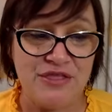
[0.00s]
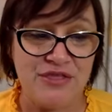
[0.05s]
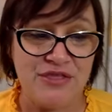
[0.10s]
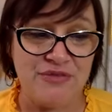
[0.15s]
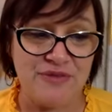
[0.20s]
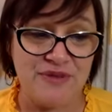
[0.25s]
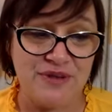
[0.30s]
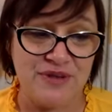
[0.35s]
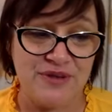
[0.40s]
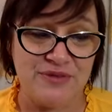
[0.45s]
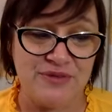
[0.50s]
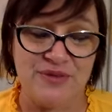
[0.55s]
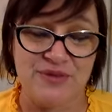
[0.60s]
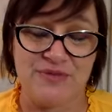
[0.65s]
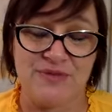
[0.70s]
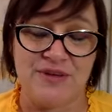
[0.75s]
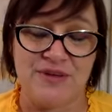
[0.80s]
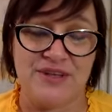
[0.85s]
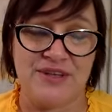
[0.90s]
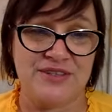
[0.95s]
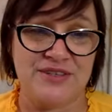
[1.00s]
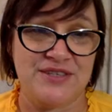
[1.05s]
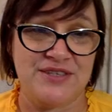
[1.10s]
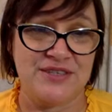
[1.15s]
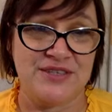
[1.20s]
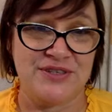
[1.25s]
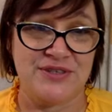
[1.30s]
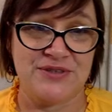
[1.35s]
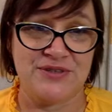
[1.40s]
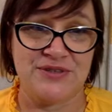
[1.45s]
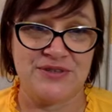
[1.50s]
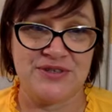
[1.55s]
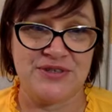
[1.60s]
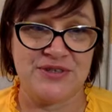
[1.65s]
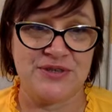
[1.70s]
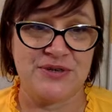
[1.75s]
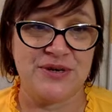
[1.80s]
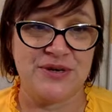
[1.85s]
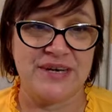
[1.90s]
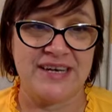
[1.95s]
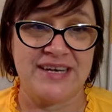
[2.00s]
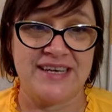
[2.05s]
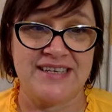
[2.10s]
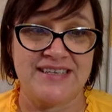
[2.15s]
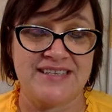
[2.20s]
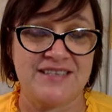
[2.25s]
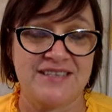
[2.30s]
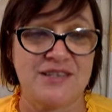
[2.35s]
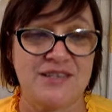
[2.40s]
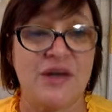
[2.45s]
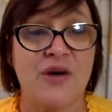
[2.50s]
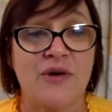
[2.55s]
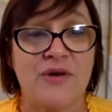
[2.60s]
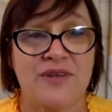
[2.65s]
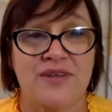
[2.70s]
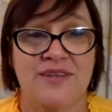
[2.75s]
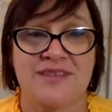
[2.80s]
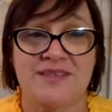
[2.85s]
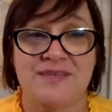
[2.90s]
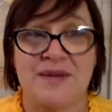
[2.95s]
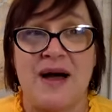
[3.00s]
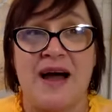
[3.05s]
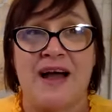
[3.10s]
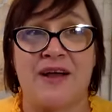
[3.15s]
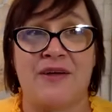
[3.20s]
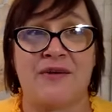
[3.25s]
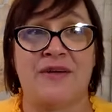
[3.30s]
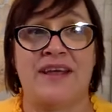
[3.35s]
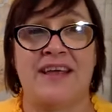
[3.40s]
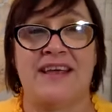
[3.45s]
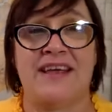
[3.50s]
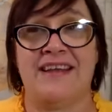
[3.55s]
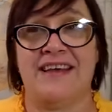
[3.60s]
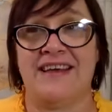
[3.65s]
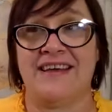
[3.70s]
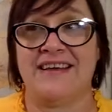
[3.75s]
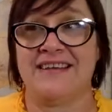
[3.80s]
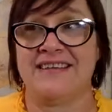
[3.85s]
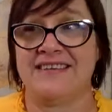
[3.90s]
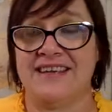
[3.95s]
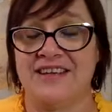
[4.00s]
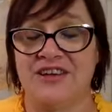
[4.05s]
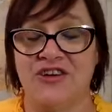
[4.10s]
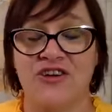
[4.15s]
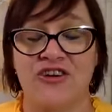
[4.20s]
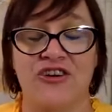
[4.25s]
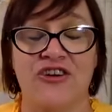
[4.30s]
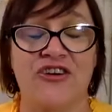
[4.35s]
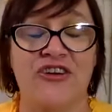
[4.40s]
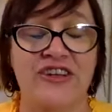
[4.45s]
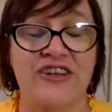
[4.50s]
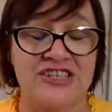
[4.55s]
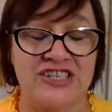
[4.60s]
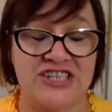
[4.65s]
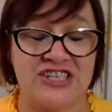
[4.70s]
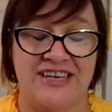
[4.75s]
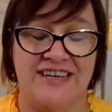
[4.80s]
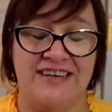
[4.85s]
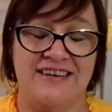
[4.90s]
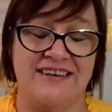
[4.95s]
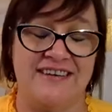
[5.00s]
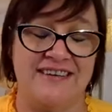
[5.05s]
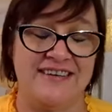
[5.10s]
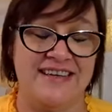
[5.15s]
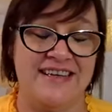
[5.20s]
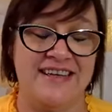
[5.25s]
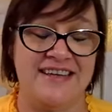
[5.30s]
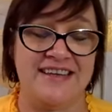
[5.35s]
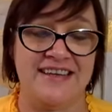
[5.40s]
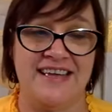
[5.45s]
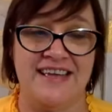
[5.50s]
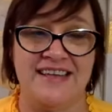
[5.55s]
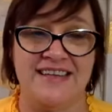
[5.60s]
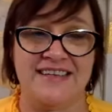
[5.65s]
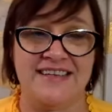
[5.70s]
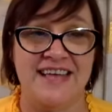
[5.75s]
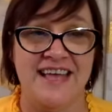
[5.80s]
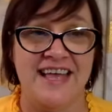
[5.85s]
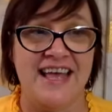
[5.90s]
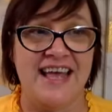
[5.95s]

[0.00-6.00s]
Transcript: thrilled with what you do. Your story is so inspiring and encouraging and, and,